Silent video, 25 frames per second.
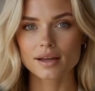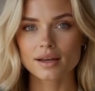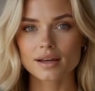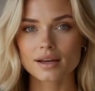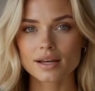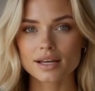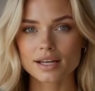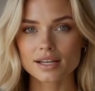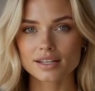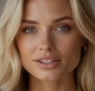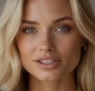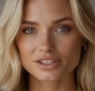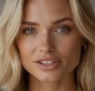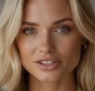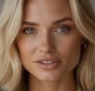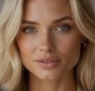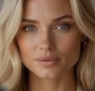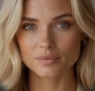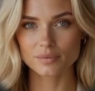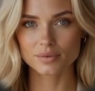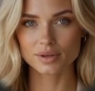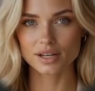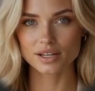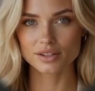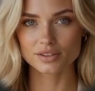It
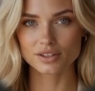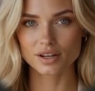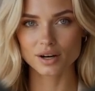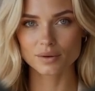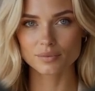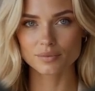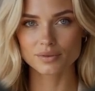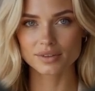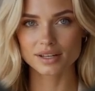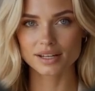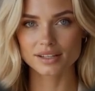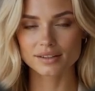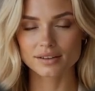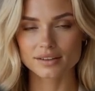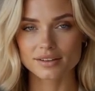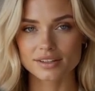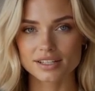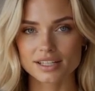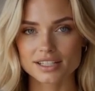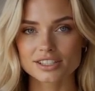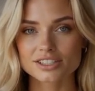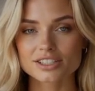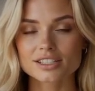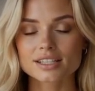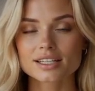picked up that
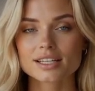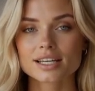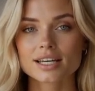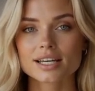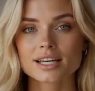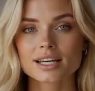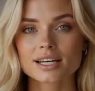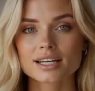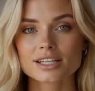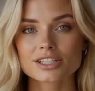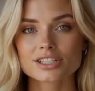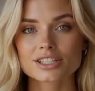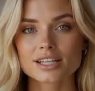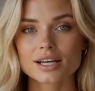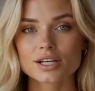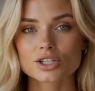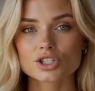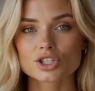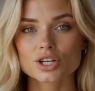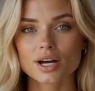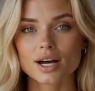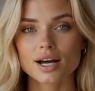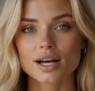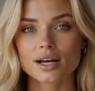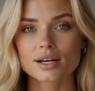this is a
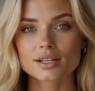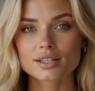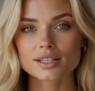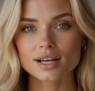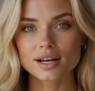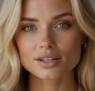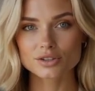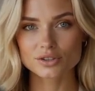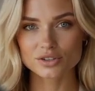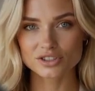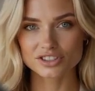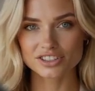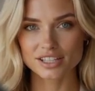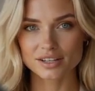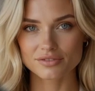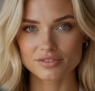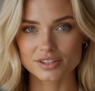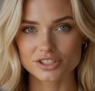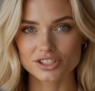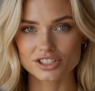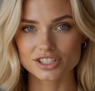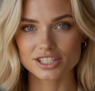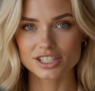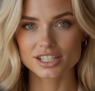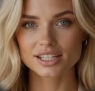child under
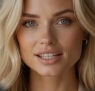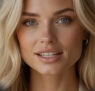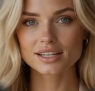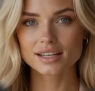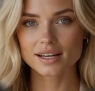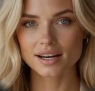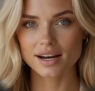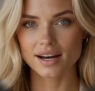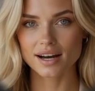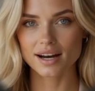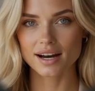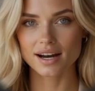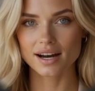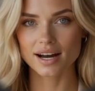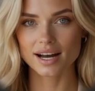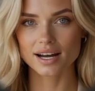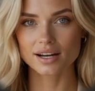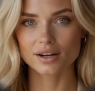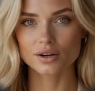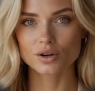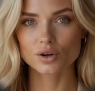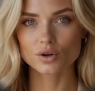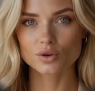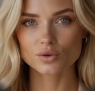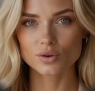17
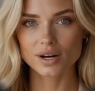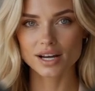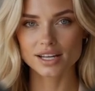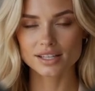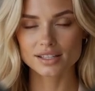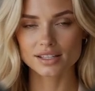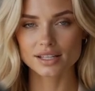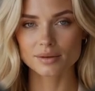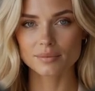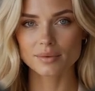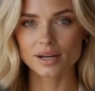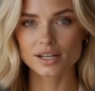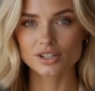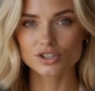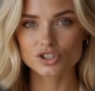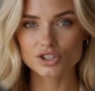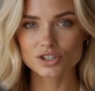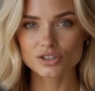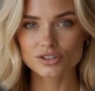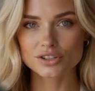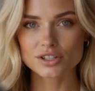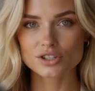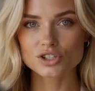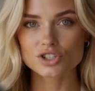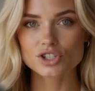and correctly
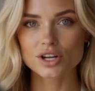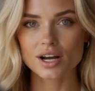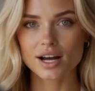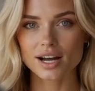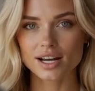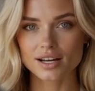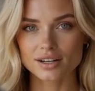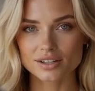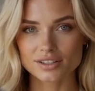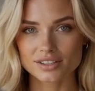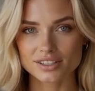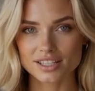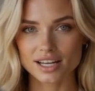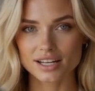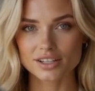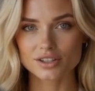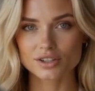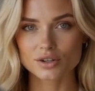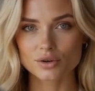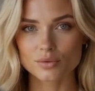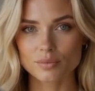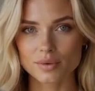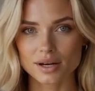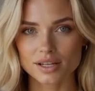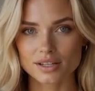mentioned the child
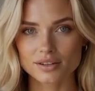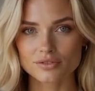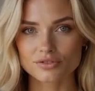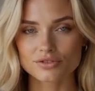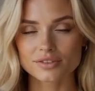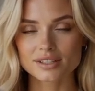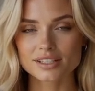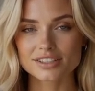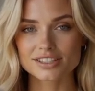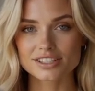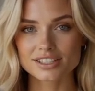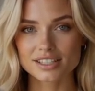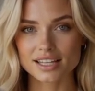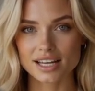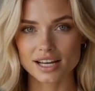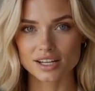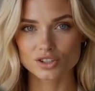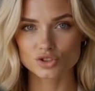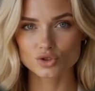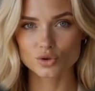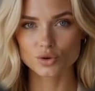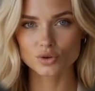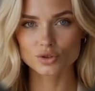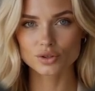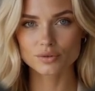dental benefit
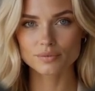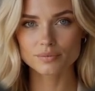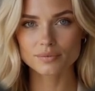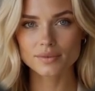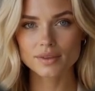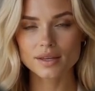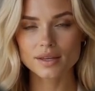schedule.